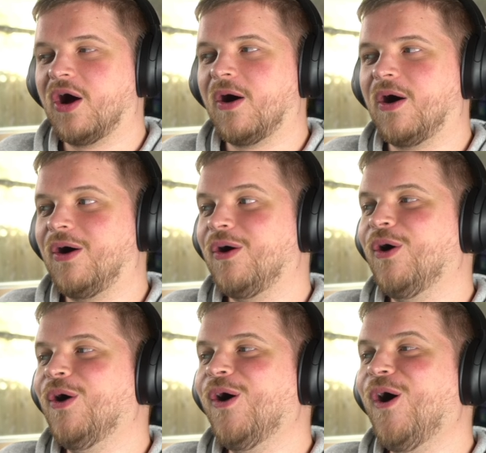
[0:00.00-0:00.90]

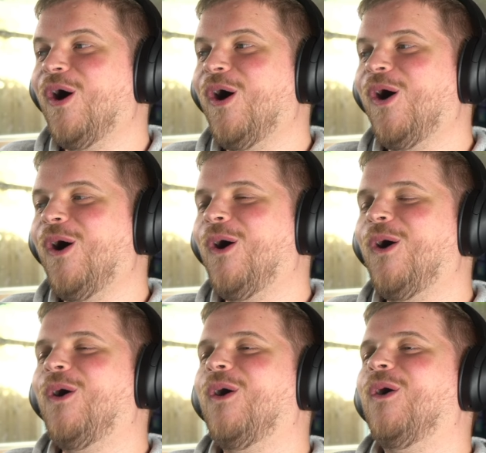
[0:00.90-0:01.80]
Oh.
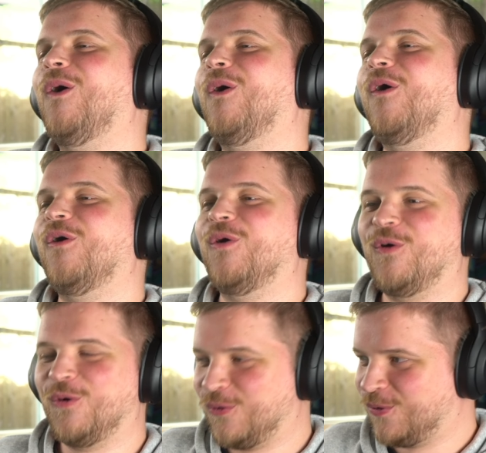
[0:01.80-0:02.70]

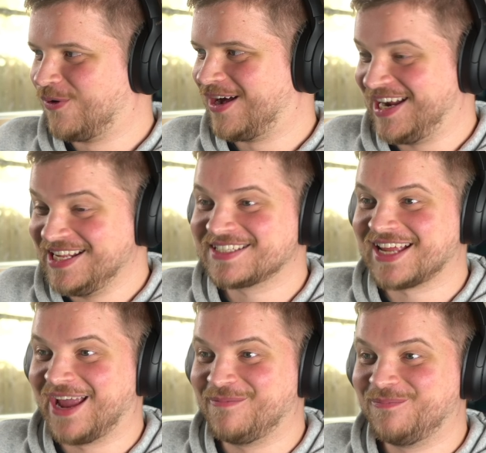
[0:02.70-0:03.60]
Oh, and he's
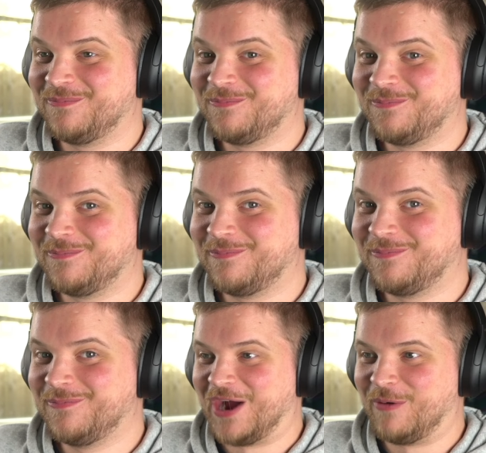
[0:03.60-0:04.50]
like,
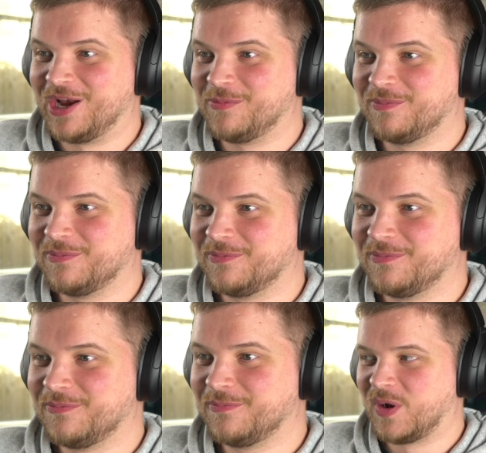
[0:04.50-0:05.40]
wait, what
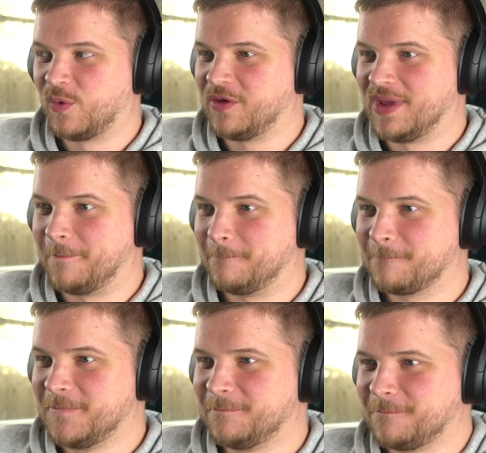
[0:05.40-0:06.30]
do you mean?
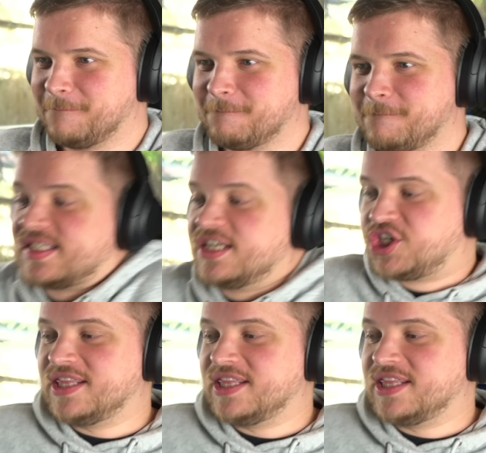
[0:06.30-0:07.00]
She